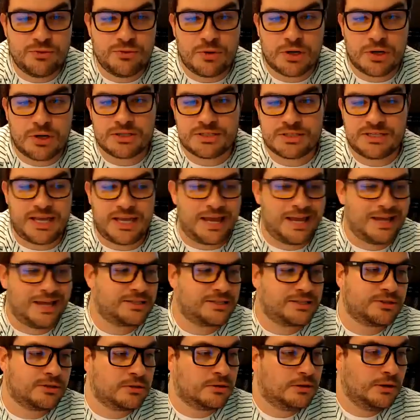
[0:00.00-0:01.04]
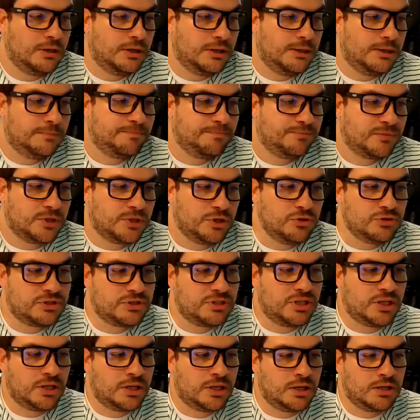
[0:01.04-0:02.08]
want us to answer, use
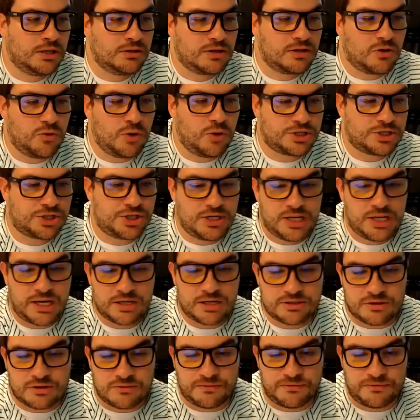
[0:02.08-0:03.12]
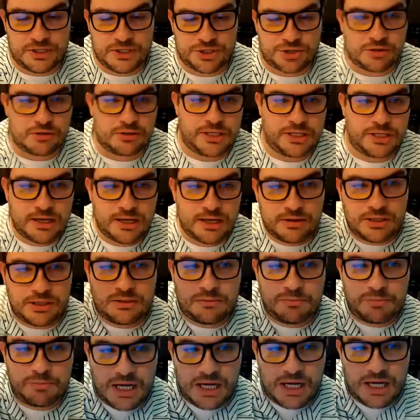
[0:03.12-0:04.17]
the question and answer feature down at the
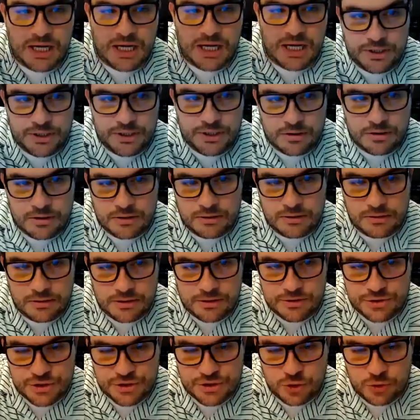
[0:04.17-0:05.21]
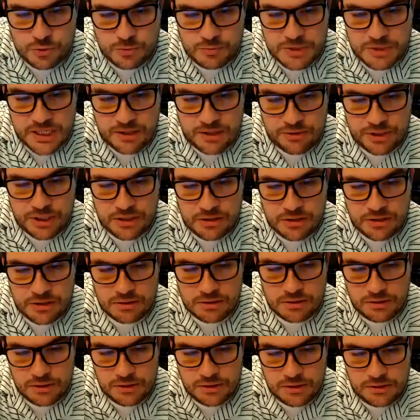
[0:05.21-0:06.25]
bottom of your Zoom down here,
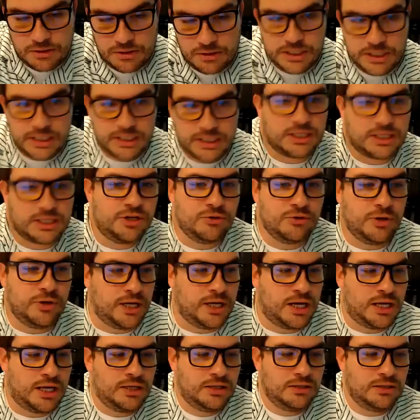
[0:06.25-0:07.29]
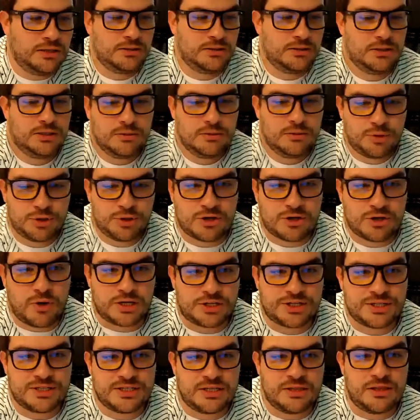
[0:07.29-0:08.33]
the Q&A, put your
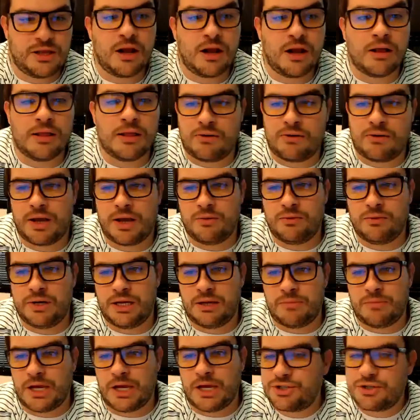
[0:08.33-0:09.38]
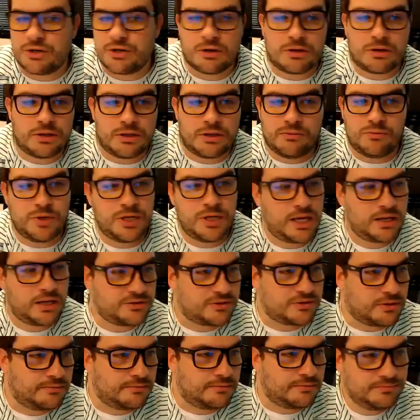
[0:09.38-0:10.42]
questions in there. That way we make sure that we answer
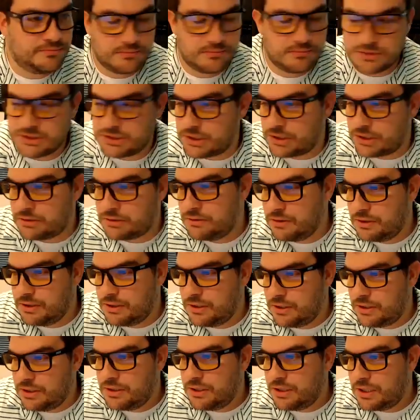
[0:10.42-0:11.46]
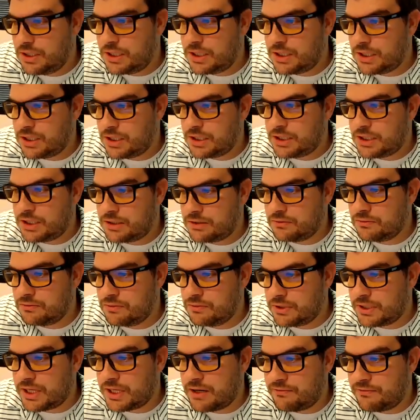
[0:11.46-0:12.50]
them. So
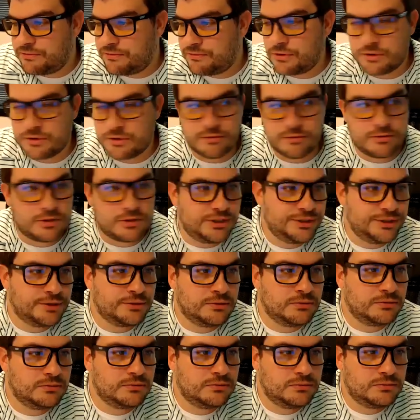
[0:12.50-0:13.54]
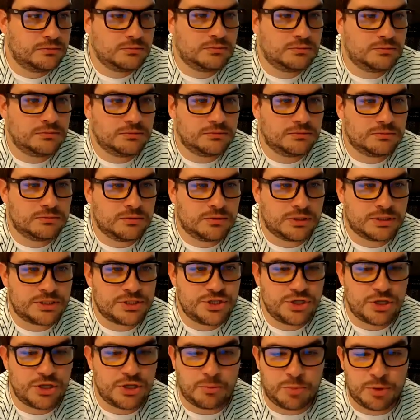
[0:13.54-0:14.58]
without further ado, let's
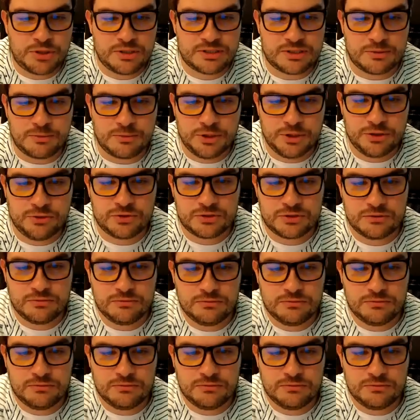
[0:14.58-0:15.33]
jump into some news.